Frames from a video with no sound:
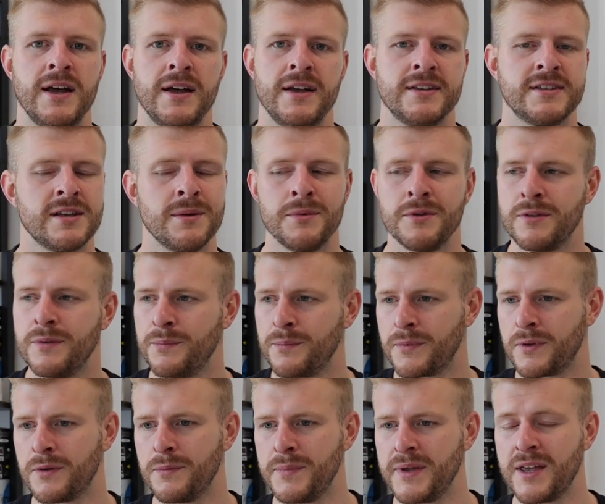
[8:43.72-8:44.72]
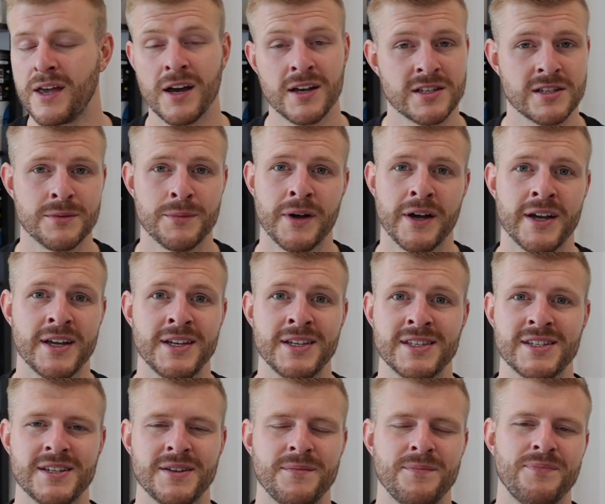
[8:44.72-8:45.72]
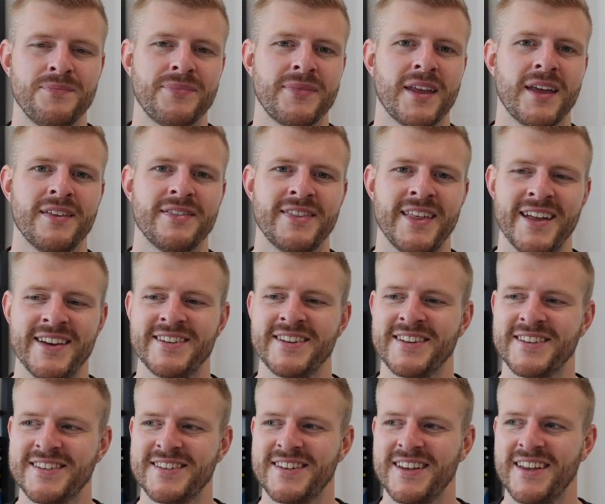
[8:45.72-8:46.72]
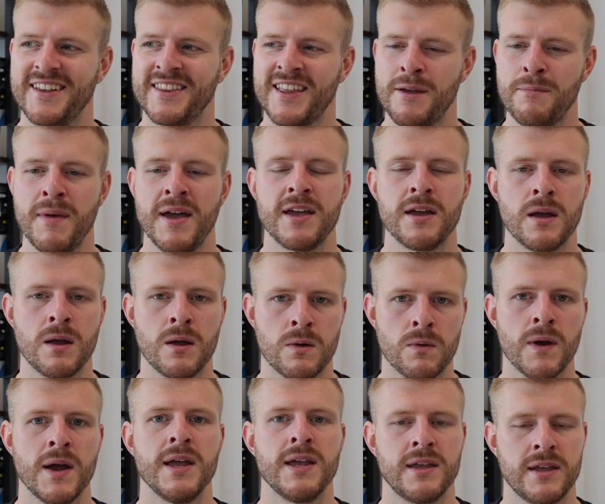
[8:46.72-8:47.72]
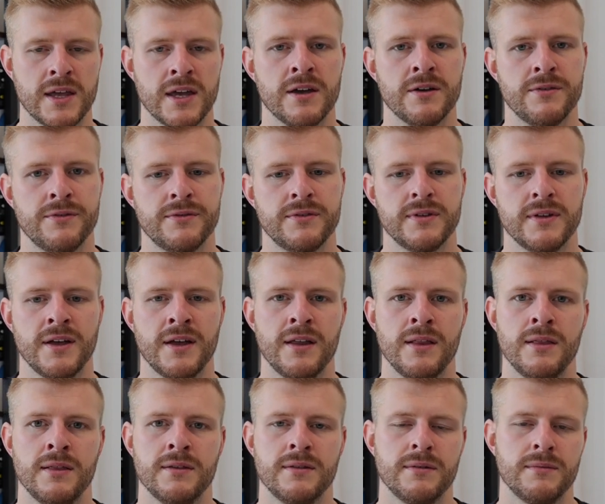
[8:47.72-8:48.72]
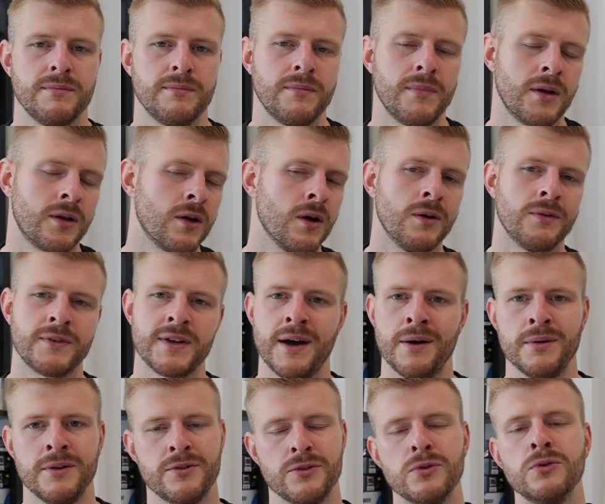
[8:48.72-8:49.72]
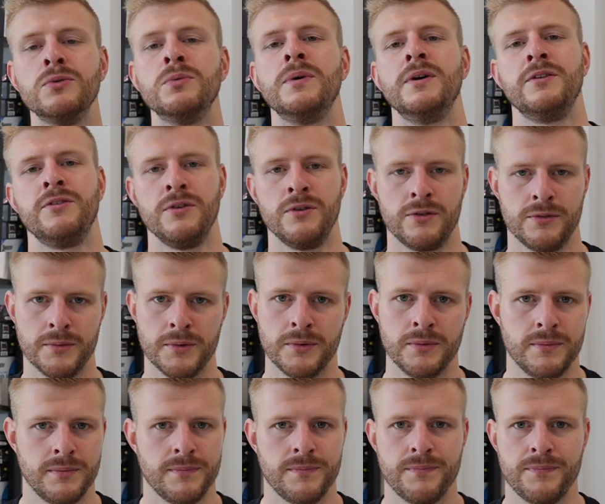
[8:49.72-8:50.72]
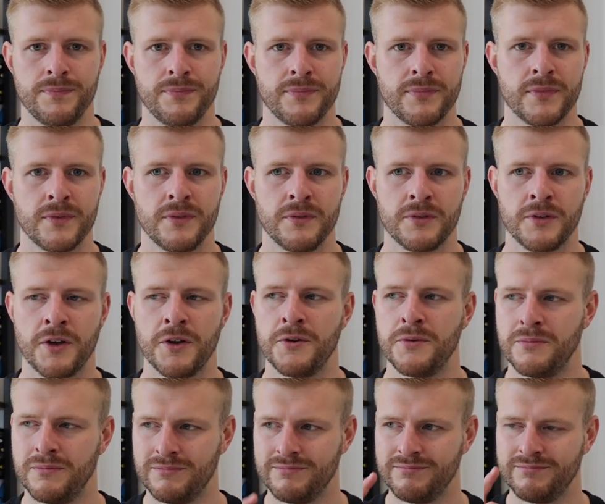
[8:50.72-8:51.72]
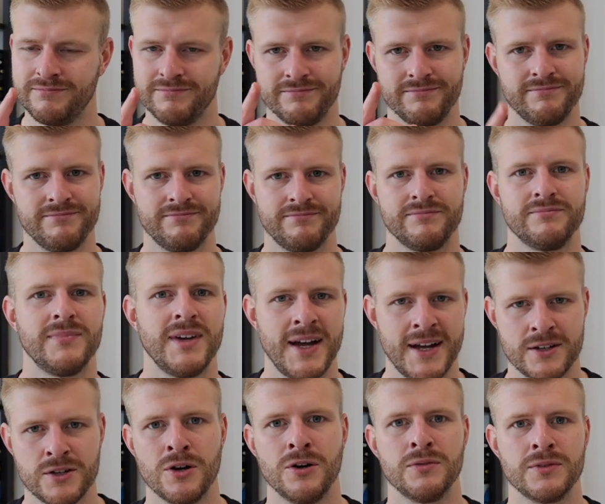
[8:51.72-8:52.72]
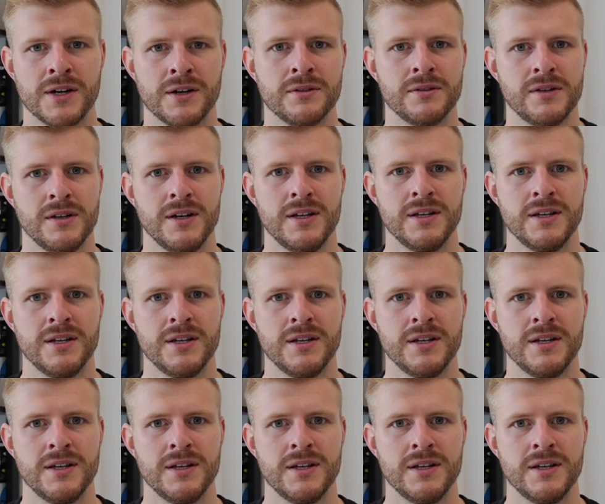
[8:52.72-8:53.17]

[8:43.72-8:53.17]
Some of them can be customized. They make a great gift, and a golf towel is always useful. So add golf towel to the